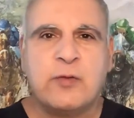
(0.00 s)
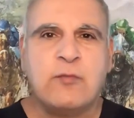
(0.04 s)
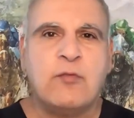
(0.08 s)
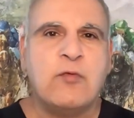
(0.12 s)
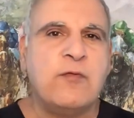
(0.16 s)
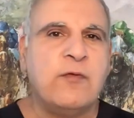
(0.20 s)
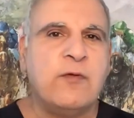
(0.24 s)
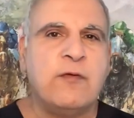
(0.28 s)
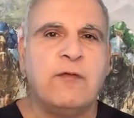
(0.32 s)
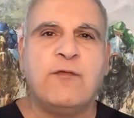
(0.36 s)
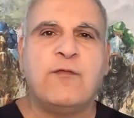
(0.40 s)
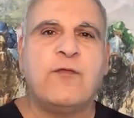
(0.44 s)
is
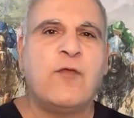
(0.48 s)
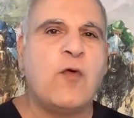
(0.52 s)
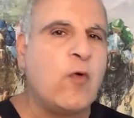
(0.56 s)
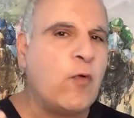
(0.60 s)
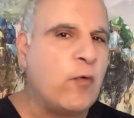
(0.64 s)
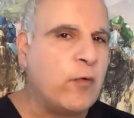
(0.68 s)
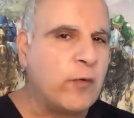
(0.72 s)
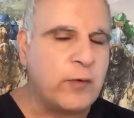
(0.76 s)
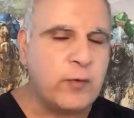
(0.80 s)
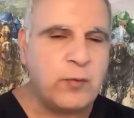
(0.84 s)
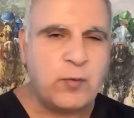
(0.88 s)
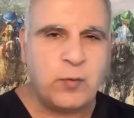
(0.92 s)
moving
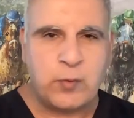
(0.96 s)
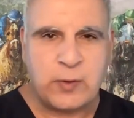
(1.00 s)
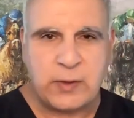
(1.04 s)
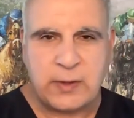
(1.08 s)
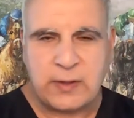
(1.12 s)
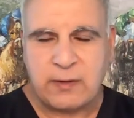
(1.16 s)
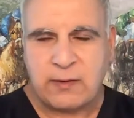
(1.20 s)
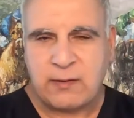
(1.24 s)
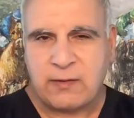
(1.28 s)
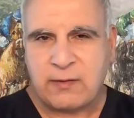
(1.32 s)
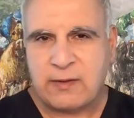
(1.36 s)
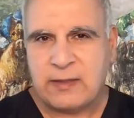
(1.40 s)
forward
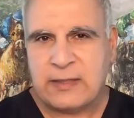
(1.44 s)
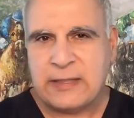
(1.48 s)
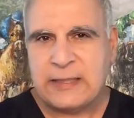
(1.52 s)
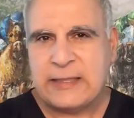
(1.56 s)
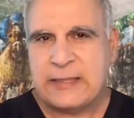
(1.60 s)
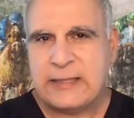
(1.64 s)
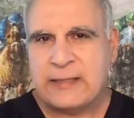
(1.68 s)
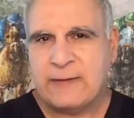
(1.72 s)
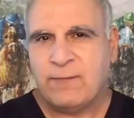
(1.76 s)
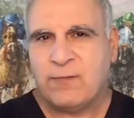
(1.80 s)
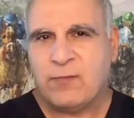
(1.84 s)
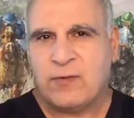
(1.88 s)
with
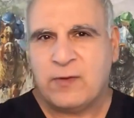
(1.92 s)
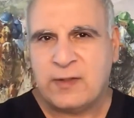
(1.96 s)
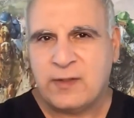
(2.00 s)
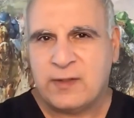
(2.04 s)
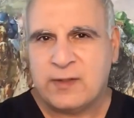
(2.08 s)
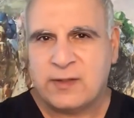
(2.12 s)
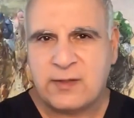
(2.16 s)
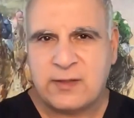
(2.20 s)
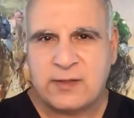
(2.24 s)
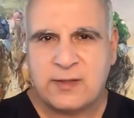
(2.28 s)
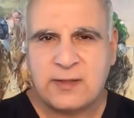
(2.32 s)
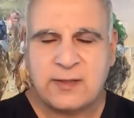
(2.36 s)

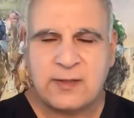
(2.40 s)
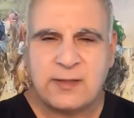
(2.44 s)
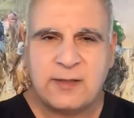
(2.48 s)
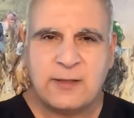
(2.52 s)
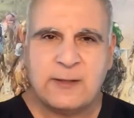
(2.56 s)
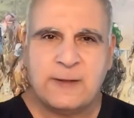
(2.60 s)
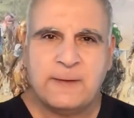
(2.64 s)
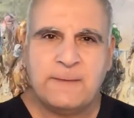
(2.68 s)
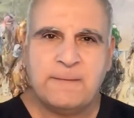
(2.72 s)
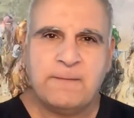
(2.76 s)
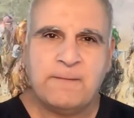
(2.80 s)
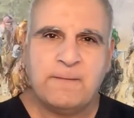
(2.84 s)
this,
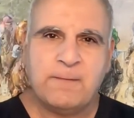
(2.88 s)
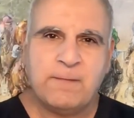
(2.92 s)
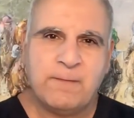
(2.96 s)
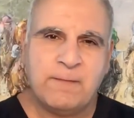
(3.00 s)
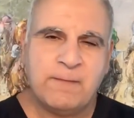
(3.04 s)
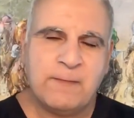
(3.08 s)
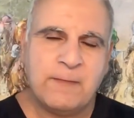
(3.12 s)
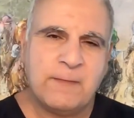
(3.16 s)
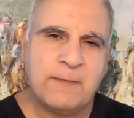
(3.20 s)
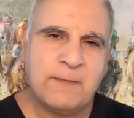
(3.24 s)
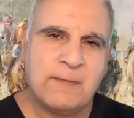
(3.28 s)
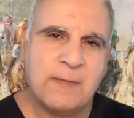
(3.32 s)

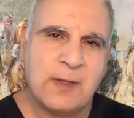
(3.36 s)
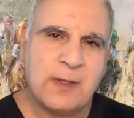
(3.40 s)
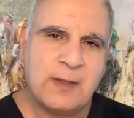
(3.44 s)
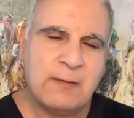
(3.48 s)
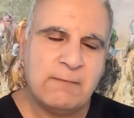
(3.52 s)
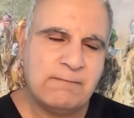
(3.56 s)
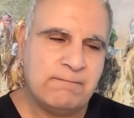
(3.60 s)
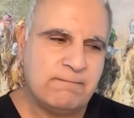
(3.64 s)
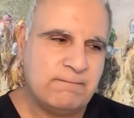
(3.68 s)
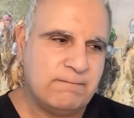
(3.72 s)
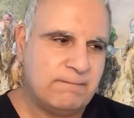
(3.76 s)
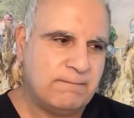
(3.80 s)

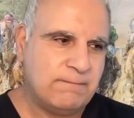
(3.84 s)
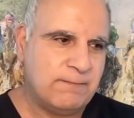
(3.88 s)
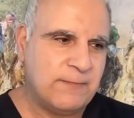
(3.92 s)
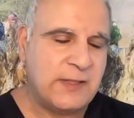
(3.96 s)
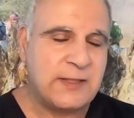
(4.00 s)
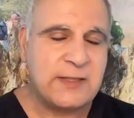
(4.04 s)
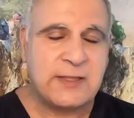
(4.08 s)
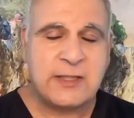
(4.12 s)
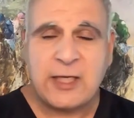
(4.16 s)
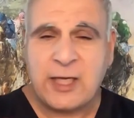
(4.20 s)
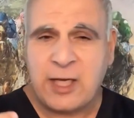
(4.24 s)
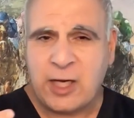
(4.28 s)

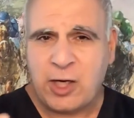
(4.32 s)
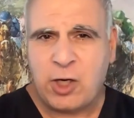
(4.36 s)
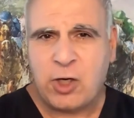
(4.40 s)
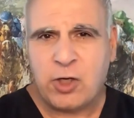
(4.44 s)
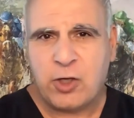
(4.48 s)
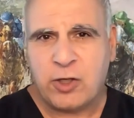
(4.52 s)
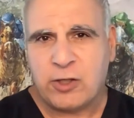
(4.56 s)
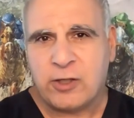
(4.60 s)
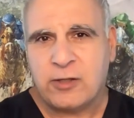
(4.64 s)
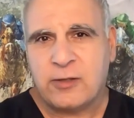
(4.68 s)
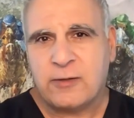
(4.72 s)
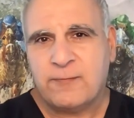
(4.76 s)
this
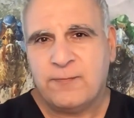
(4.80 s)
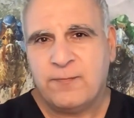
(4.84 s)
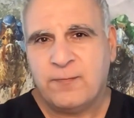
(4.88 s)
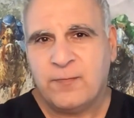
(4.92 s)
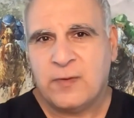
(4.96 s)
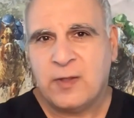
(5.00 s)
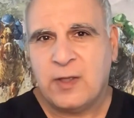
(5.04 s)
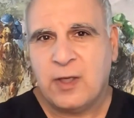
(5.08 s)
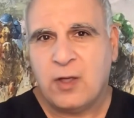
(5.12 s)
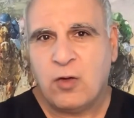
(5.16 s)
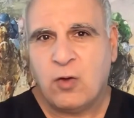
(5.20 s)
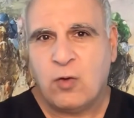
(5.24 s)
care,
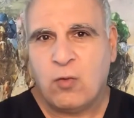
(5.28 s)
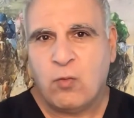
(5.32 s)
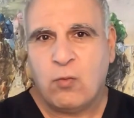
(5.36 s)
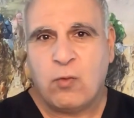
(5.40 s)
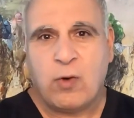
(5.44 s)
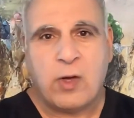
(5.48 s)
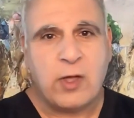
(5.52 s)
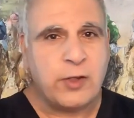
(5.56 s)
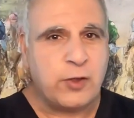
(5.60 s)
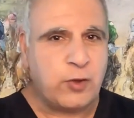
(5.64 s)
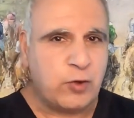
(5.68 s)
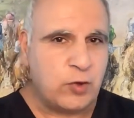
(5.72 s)

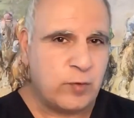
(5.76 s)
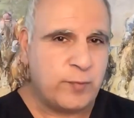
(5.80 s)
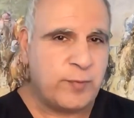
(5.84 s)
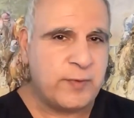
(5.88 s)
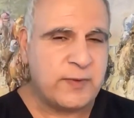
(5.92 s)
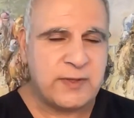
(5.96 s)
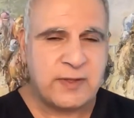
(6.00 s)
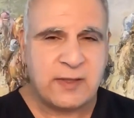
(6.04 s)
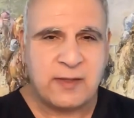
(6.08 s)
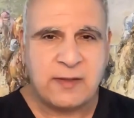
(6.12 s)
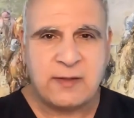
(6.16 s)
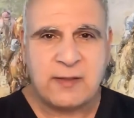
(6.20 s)
while Europe
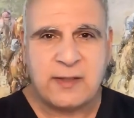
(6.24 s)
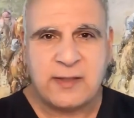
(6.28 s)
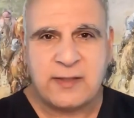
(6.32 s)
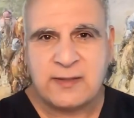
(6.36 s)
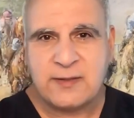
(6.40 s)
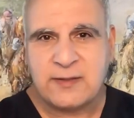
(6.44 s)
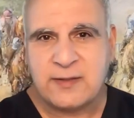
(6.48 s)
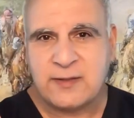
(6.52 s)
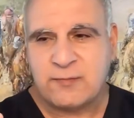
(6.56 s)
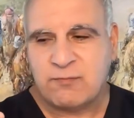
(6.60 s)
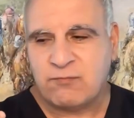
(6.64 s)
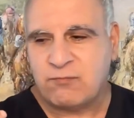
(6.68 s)
is,
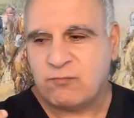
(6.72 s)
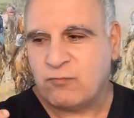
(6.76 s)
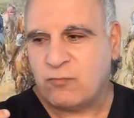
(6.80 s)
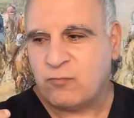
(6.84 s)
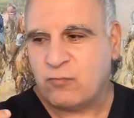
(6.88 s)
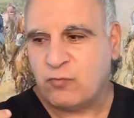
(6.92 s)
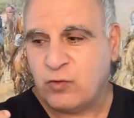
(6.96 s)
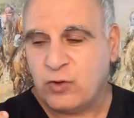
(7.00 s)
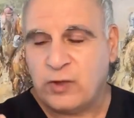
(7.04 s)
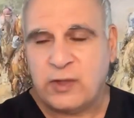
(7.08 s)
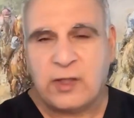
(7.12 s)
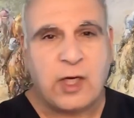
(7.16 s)
is
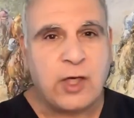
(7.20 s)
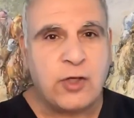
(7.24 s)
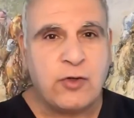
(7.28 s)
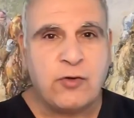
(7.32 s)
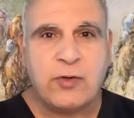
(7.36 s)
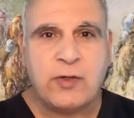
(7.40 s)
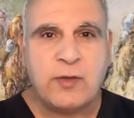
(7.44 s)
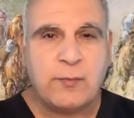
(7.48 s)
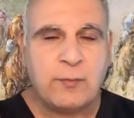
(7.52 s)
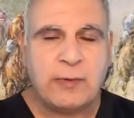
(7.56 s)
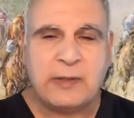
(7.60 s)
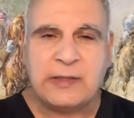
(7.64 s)
really
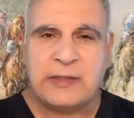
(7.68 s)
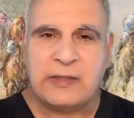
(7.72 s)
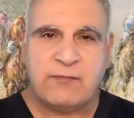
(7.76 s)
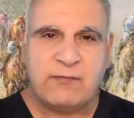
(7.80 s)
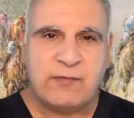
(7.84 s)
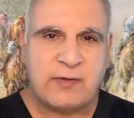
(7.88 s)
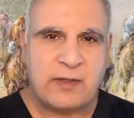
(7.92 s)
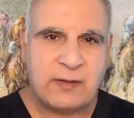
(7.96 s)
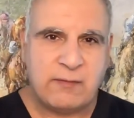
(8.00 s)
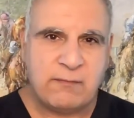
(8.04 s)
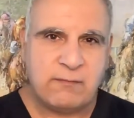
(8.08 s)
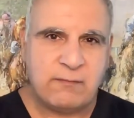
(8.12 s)
under the
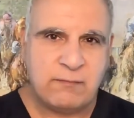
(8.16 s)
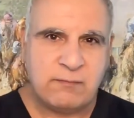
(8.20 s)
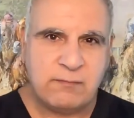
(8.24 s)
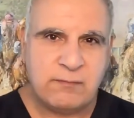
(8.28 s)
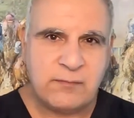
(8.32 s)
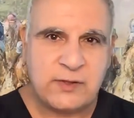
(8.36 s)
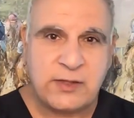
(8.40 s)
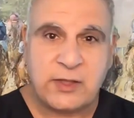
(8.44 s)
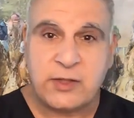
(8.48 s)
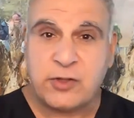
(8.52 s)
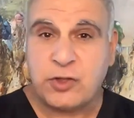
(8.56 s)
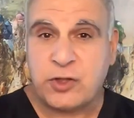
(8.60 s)
belief that
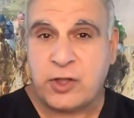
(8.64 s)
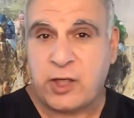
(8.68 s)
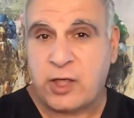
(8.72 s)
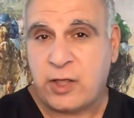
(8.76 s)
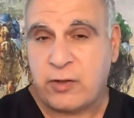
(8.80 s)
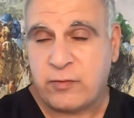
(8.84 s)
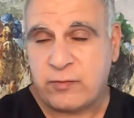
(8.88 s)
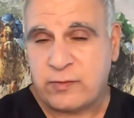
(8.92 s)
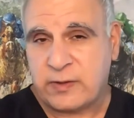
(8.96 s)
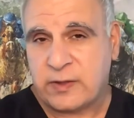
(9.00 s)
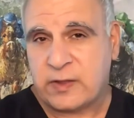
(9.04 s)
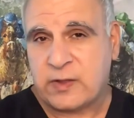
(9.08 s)
such
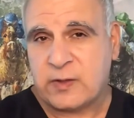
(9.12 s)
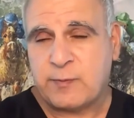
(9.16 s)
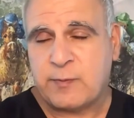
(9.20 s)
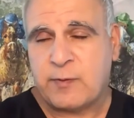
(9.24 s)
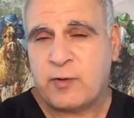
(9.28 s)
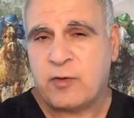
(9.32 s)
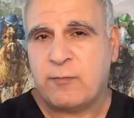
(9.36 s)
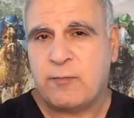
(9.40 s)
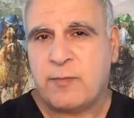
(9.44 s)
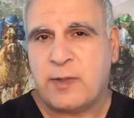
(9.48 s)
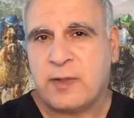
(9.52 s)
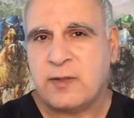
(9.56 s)
care is
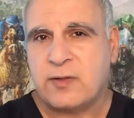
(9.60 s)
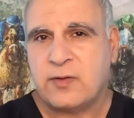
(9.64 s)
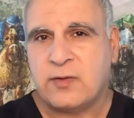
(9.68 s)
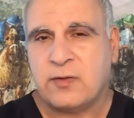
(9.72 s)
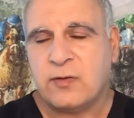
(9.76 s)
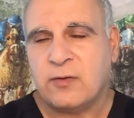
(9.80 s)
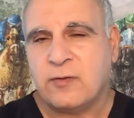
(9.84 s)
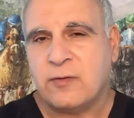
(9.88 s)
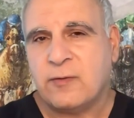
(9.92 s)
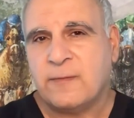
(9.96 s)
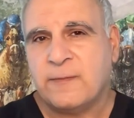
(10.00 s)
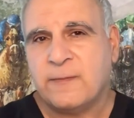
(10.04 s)

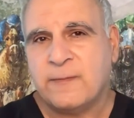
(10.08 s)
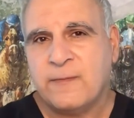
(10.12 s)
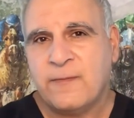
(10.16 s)
experimental.